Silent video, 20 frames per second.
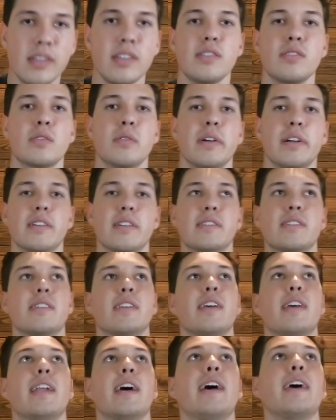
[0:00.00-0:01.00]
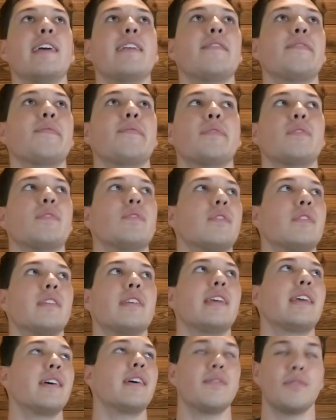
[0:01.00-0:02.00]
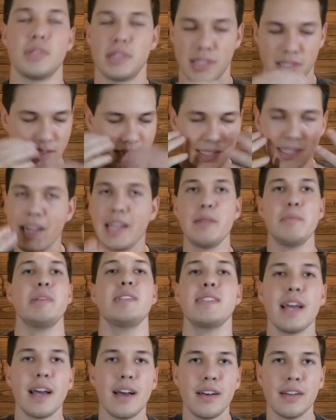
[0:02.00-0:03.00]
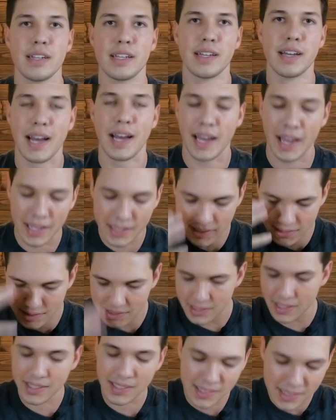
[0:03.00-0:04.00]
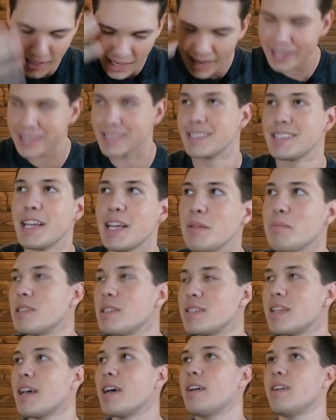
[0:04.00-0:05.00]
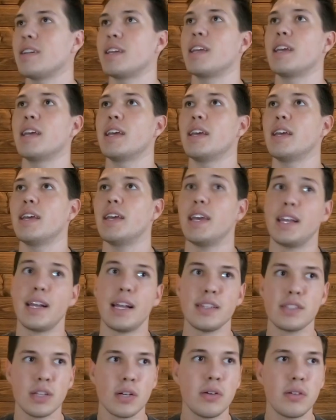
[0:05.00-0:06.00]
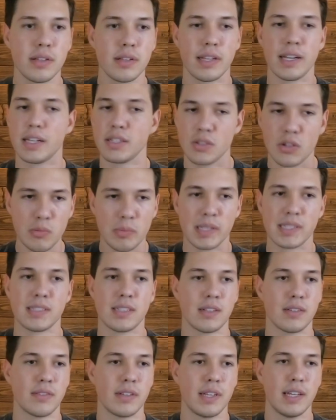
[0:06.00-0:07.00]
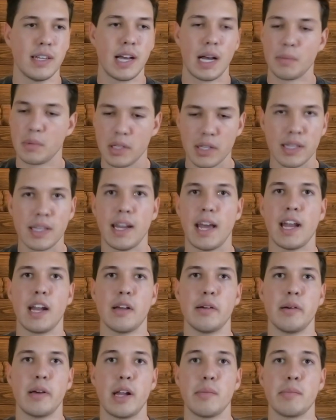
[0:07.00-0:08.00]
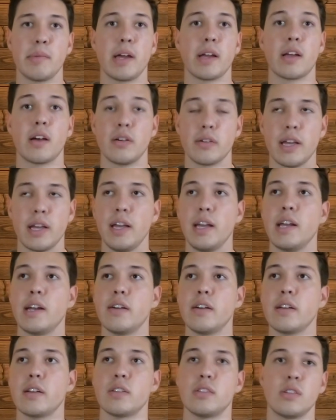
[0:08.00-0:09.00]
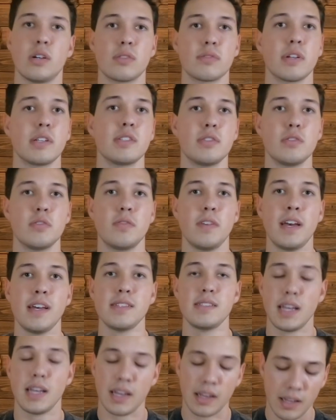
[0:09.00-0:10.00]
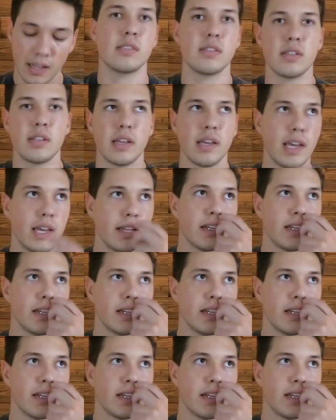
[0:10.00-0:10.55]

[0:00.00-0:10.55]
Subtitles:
squares, and with the same mentality. I had this exact same mentality. And I told myself, I'm looking at it, and I'm like, okay, Eric, don't run too fast at it, and hit